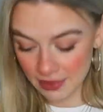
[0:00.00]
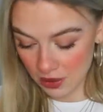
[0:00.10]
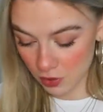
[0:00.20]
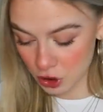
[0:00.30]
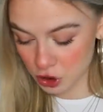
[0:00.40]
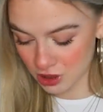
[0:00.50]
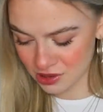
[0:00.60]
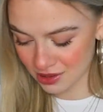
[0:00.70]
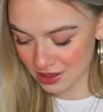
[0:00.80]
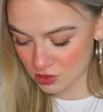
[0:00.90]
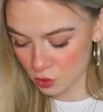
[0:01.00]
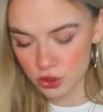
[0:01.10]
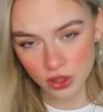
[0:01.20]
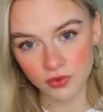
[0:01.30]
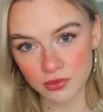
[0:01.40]
black one just like this,
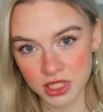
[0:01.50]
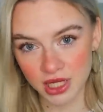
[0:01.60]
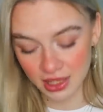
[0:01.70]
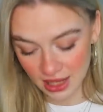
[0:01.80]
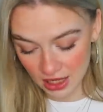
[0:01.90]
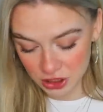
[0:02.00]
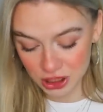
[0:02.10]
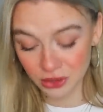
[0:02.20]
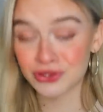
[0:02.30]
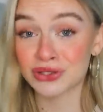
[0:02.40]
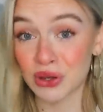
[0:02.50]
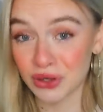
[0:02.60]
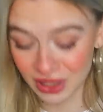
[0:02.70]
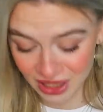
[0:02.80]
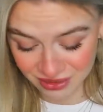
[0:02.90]
also from Shein, and she looks so
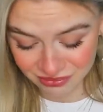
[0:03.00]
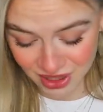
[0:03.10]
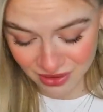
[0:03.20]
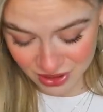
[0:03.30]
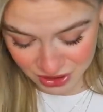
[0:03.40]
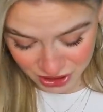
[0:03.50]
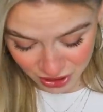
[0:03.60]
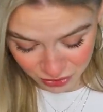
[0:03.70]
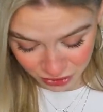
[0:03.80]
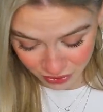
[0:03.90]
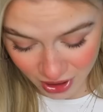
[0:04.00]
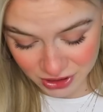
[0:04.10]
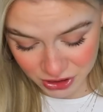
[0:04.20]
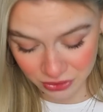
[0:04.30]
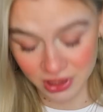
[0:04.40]
good in it. And I was like, you know what? I
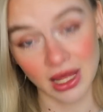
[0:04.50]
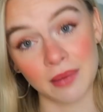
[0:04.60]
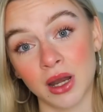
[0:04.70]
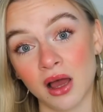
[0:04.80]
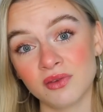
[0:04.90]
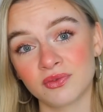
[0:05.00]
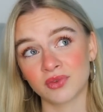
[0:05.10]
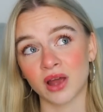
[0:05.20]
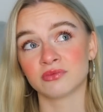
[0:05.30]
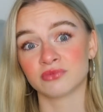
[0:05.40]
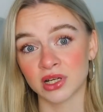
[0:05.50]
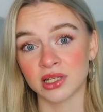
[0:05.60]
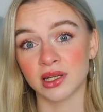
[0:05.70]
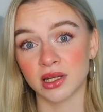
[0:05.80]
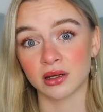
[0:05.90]
do need that in my life. Like, I really
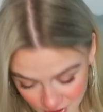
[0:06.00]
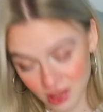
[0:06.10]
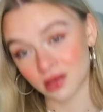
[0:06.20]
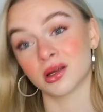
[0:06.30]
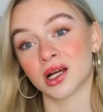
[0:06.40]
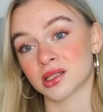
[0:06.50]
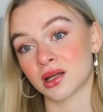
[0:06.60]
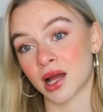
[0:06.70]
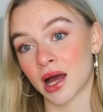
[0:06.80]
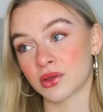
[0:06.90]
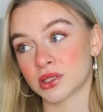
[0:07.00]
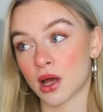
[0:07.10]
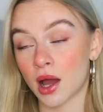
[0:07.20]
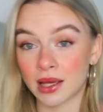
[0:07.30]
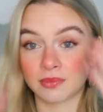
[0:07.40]
need it. I mean, I don't know how the
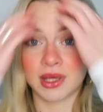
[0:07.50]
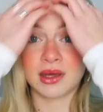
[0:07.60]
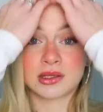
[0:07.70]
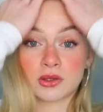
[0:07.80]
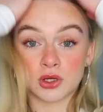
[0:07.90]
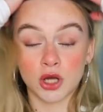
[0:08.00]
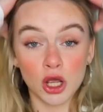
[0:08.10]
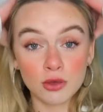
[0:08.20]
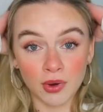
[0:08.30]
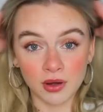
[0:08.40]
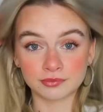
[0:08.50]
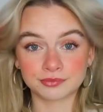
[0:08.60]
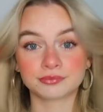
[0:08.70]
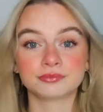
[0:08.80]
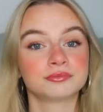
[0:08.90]
tying bit is going to go, but
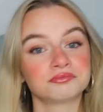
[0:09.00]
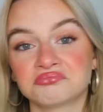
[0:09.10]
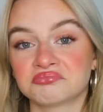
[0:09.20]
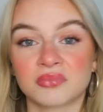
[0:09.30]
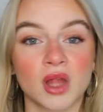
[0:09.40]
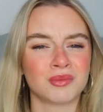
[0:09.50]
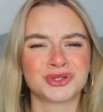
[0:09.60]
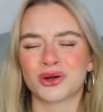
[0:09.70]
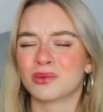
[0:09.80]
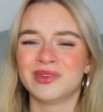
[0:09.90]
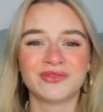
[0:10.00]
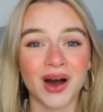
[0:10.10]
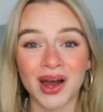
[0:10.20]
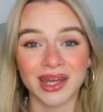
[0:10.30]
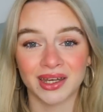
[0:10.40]
I'm sure it'll be fine. I